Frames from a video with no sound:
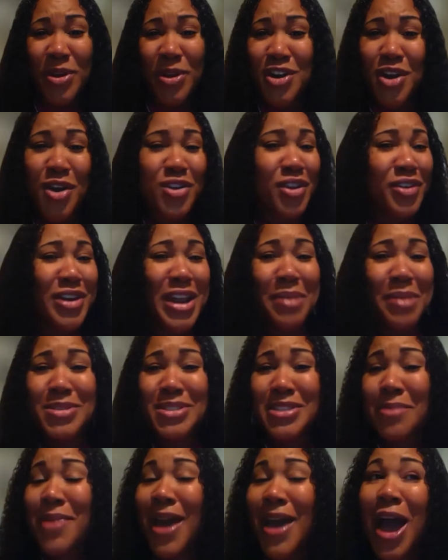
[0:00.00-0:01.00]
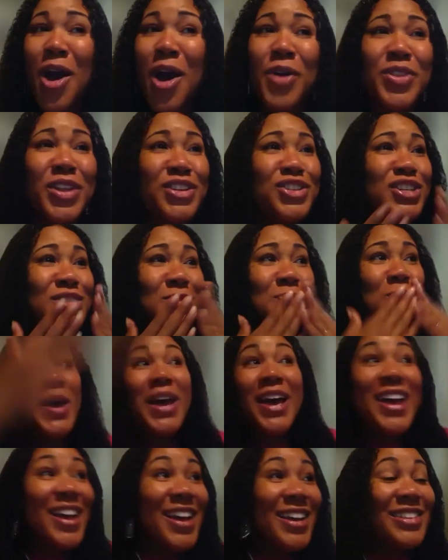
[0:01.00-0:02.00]
know your name somehow, and
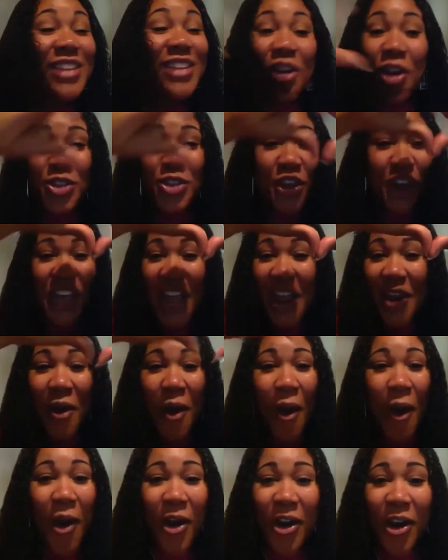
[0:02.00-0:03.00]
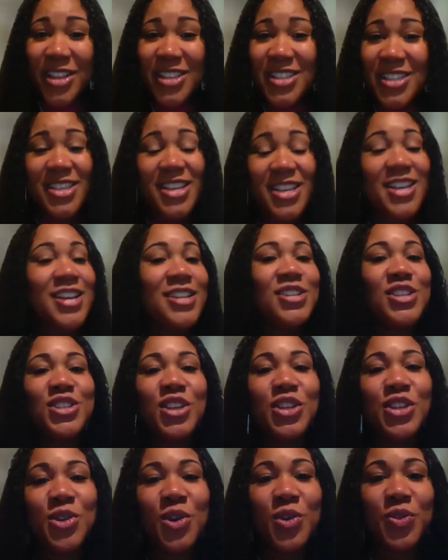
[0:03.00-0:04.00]
they're the air hearts, just the
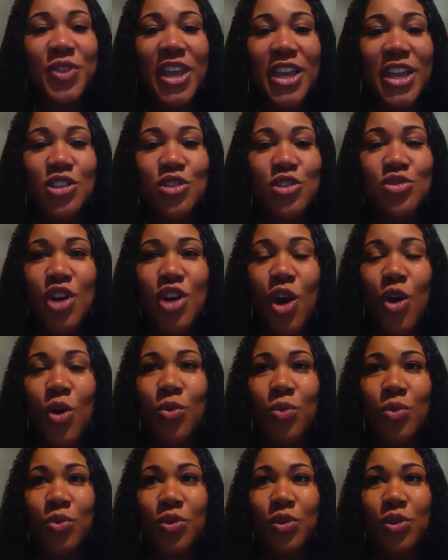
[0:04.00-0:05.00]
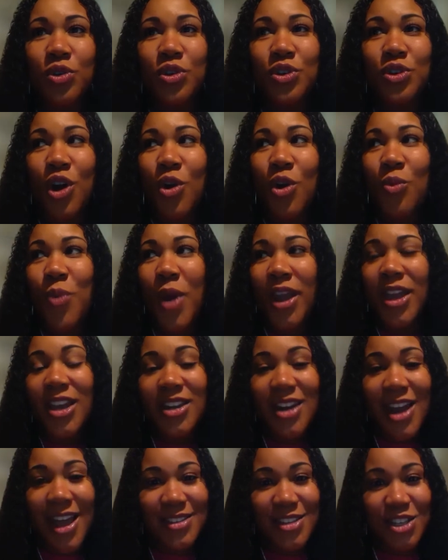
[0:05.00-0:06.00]
little things you don't
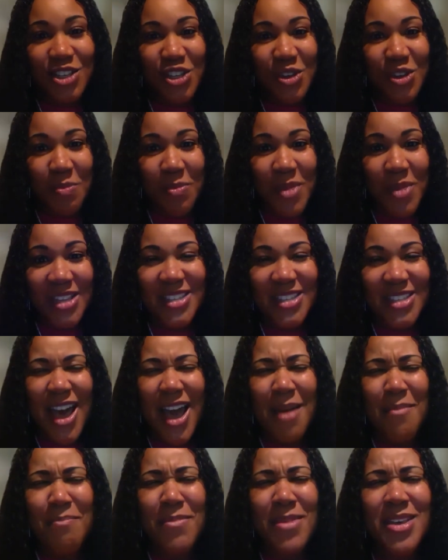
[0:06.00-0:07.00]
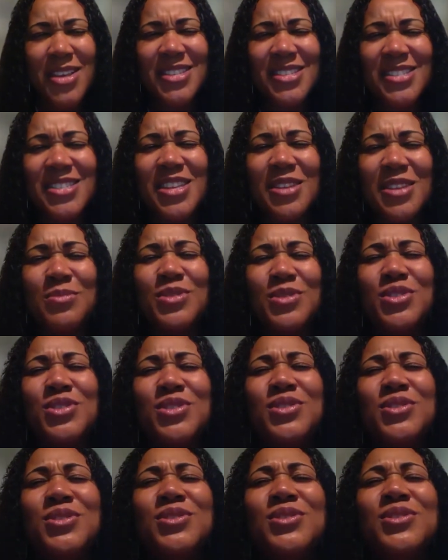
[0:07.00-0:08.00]
recognize that you miss. I miss them
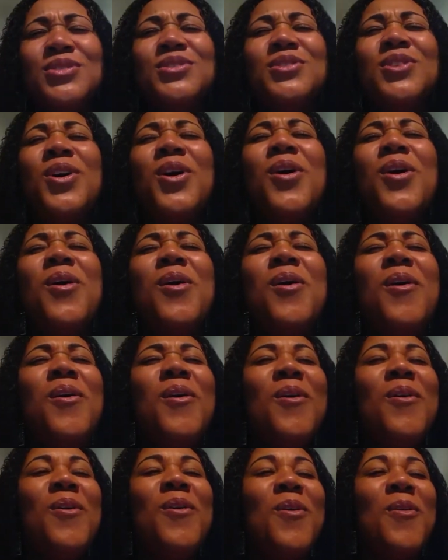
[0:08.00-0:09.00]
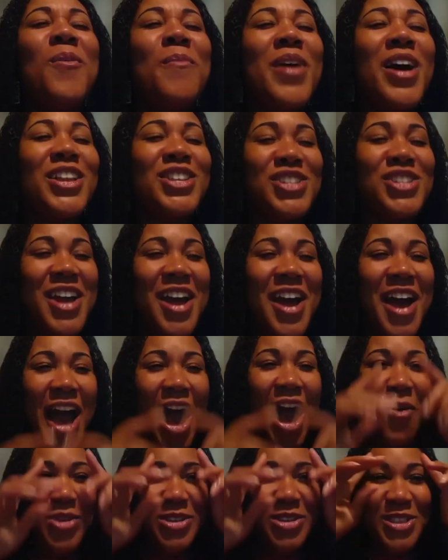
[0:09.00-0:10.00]
so much.
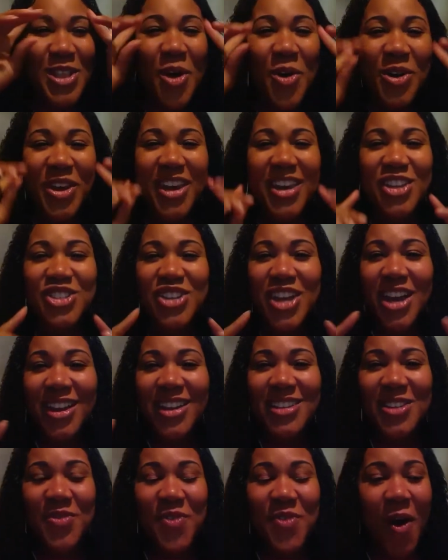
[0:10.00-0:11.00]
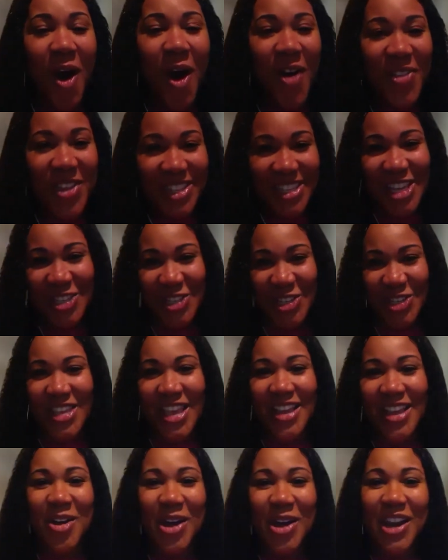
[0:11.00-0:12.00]
I was low-key jealous of all the teachers
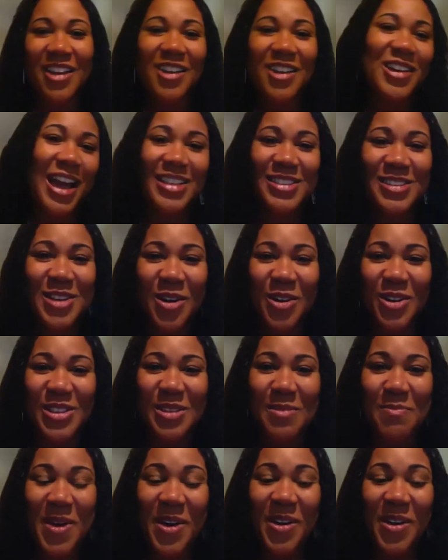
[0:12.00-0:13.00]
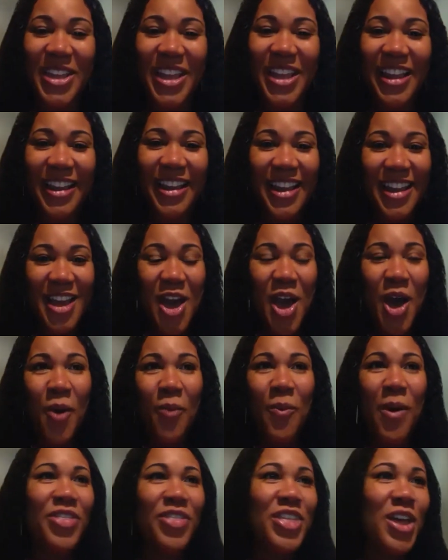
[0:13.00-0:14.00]
that got to go to the building.
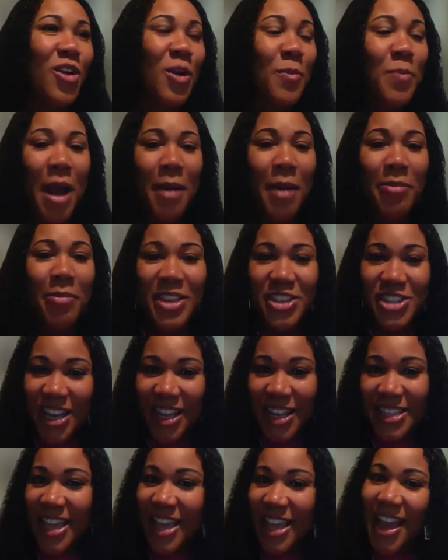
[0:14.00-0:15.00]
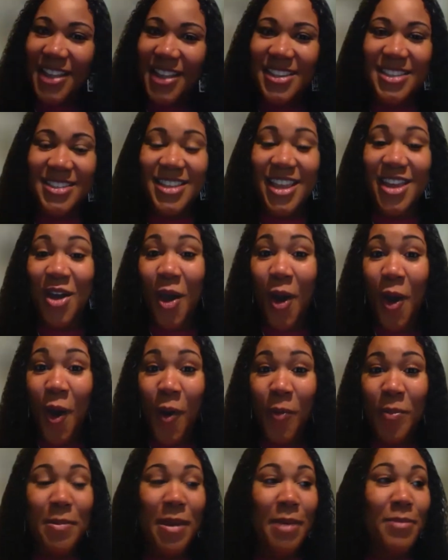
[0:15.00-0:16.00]
Right. While they were probably jealous I got to stay
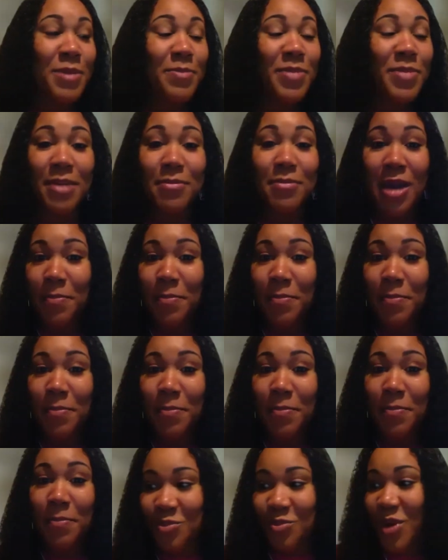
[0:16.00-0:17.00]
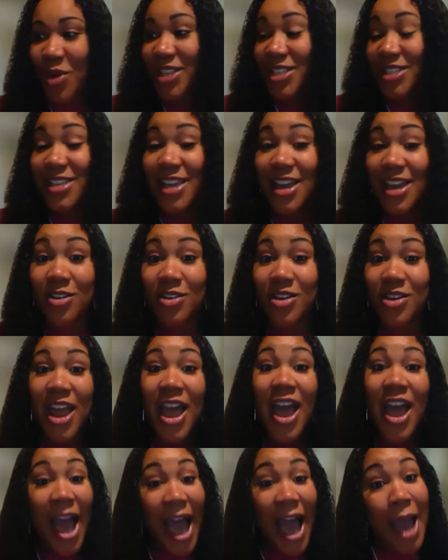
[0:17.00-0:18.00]
home and maybe be in my PJs from waist down.
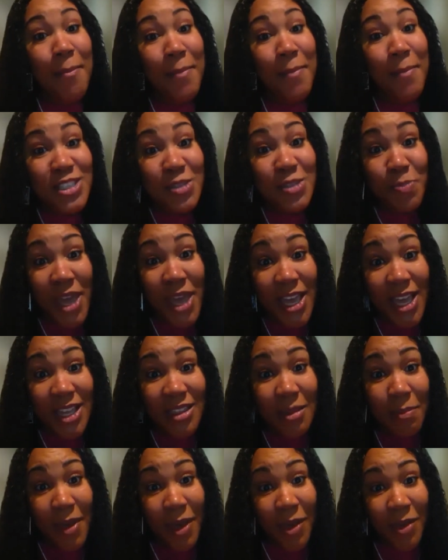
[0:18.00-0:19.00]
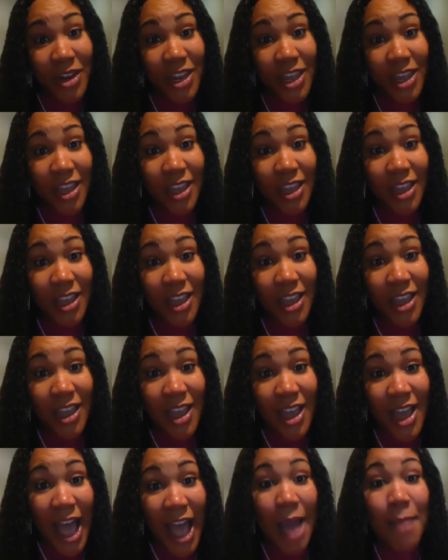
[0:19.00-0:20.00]
I miss being in the building.
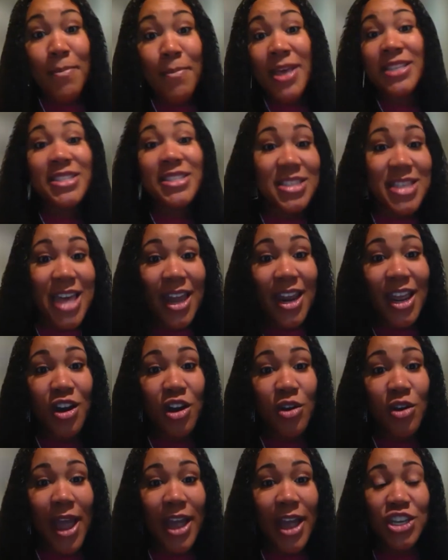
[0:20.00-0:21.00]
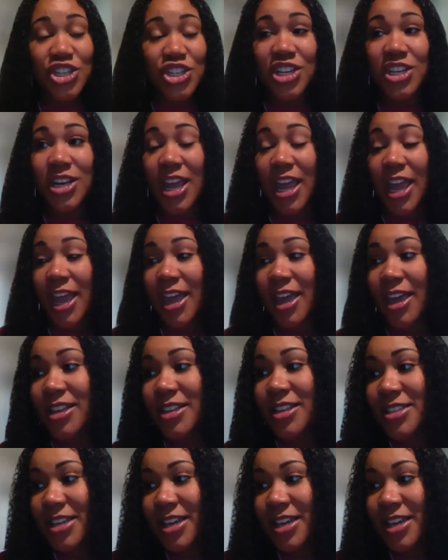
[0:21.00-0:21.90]
I miss that interaction. And